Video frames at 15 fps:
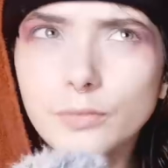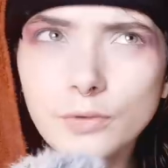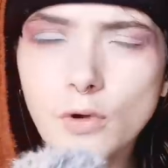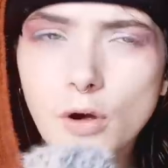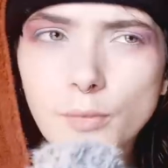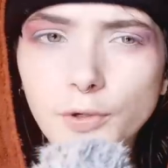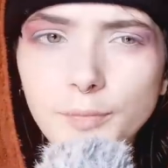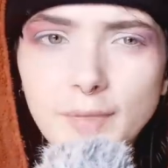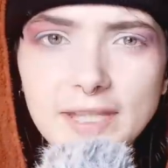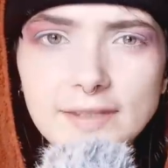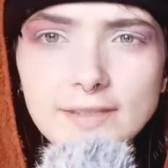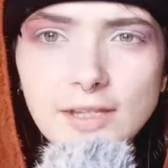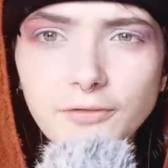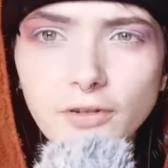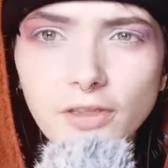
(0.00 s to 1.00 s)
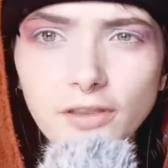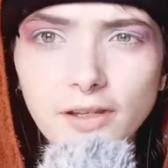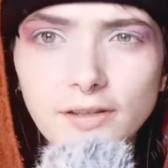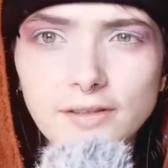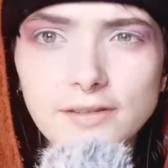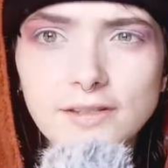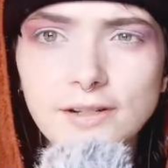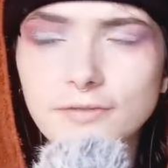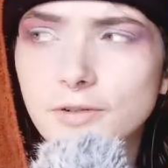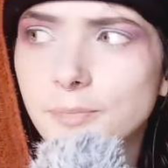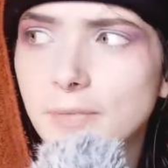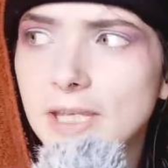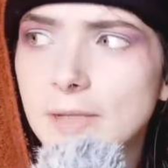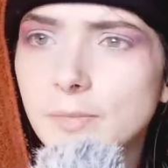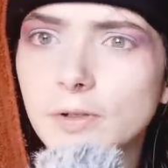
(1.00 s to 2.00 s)
Normal means different things to different
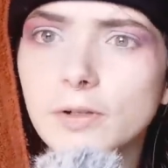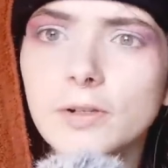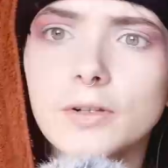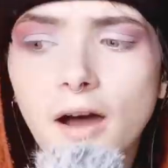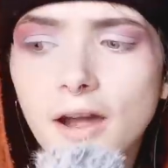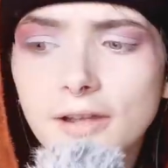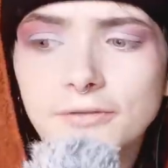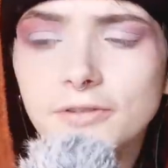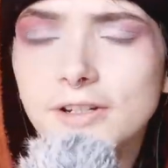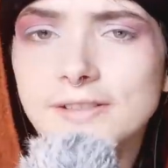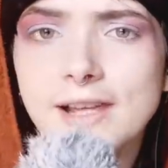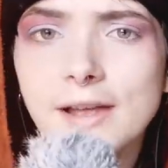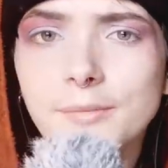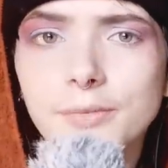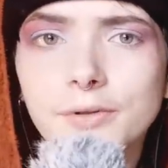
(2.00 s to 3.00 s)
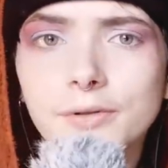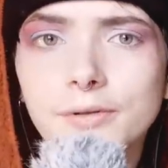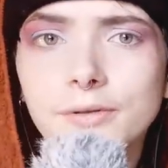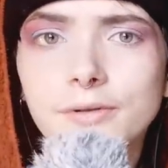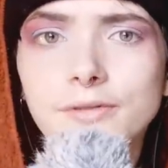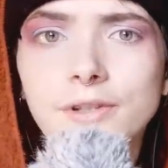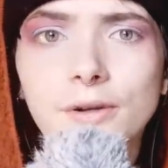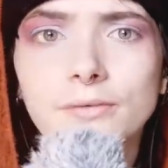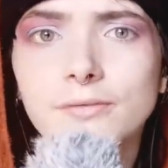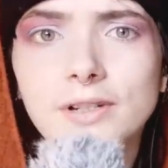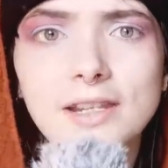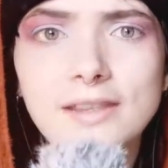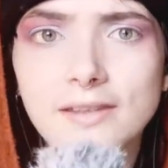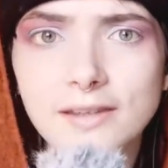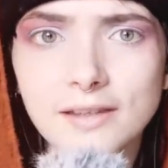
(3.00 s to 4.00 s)
people. I, for example, don't
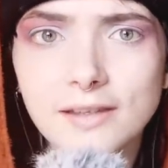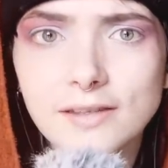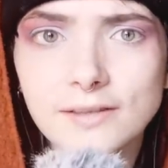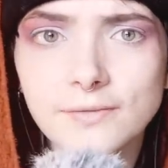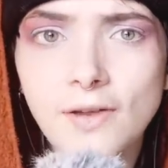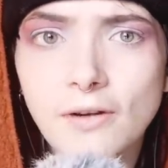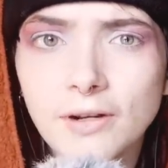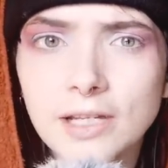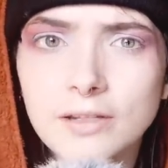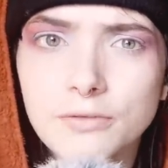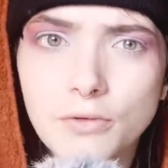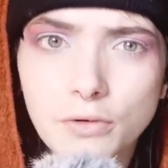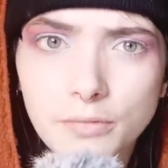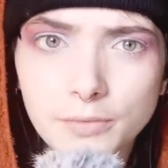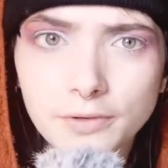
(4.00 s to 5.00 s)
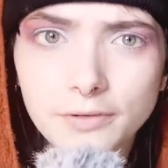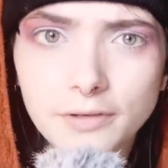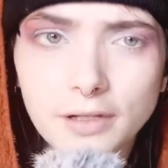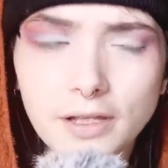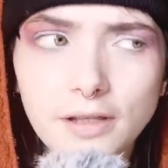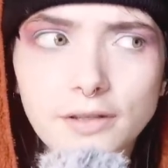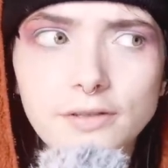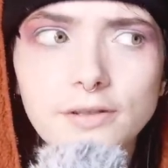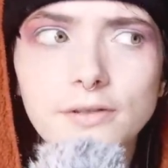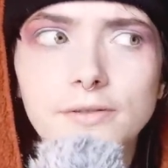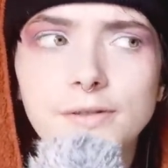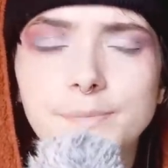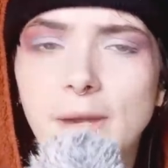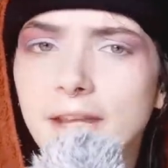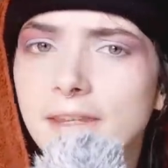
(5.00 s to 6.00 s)
really think it's very normal to
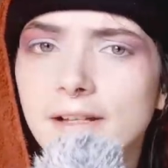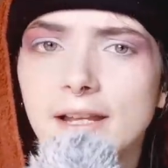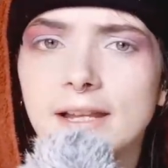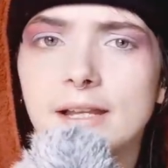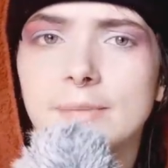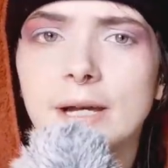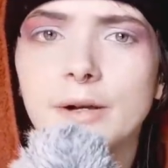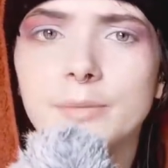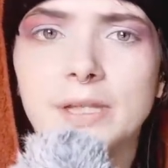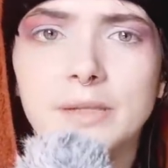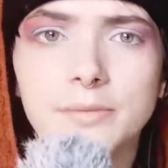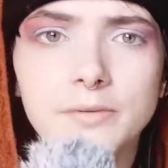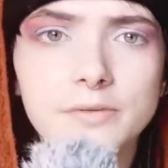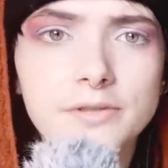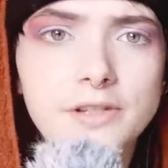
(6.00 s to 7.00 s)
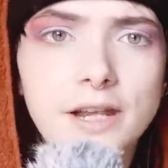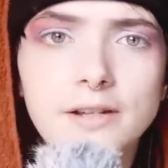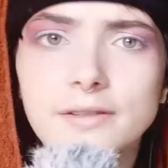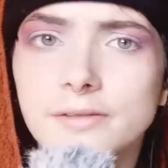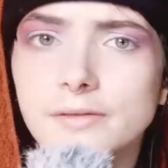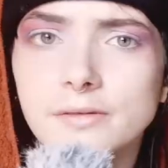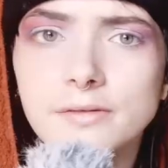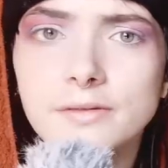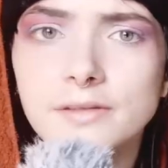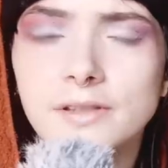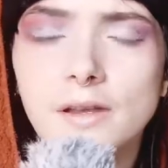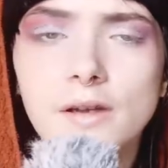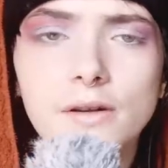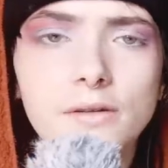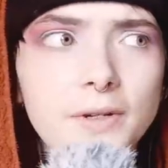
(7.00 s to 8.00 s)
speculate about people's genitals,
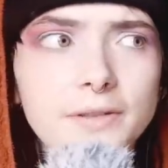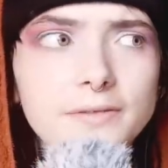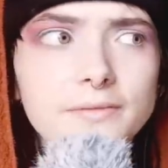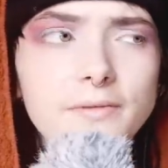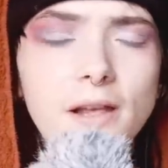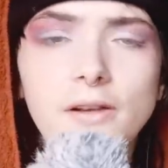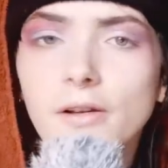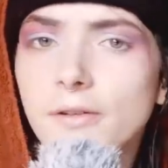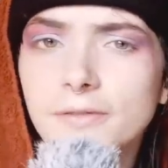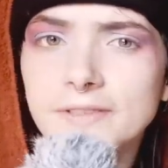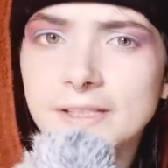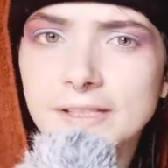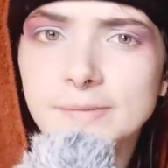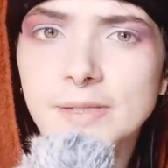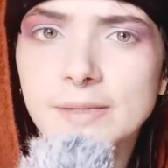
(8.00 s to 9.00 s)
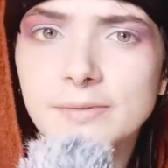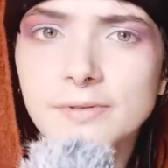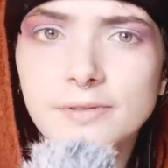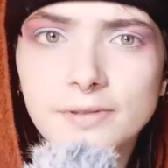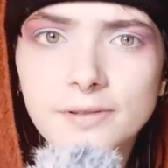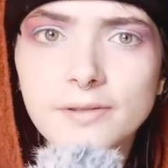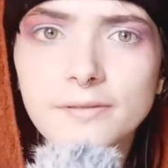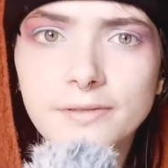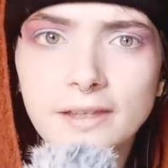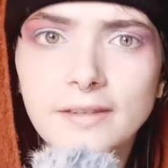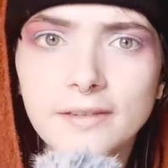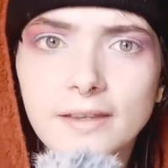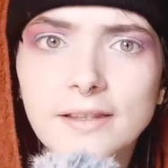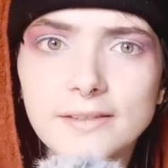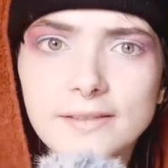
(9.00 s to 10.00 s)
but a lot of cis people do
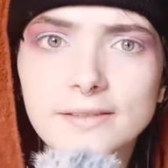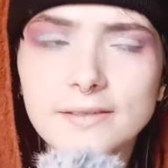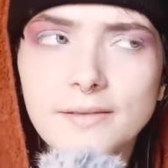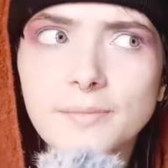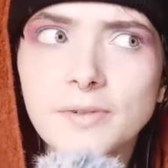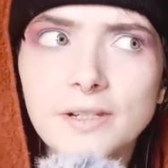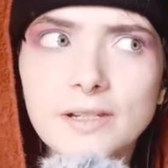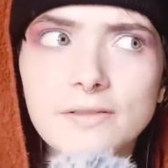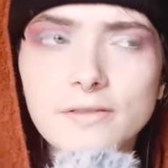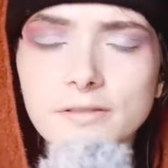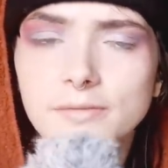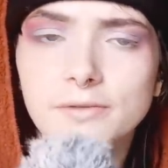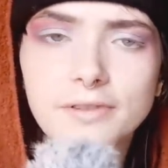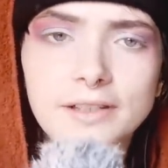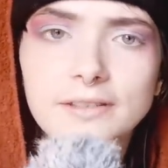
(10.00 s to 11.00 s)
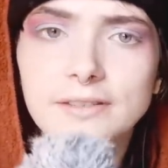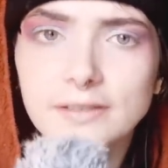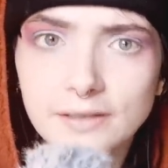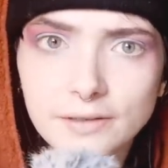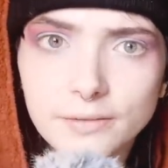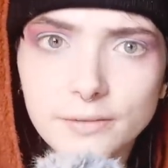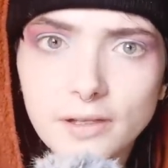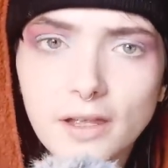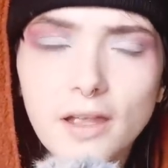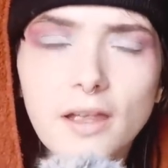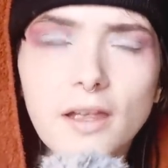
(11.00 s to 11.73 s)
think that's a pretty normal thing to do.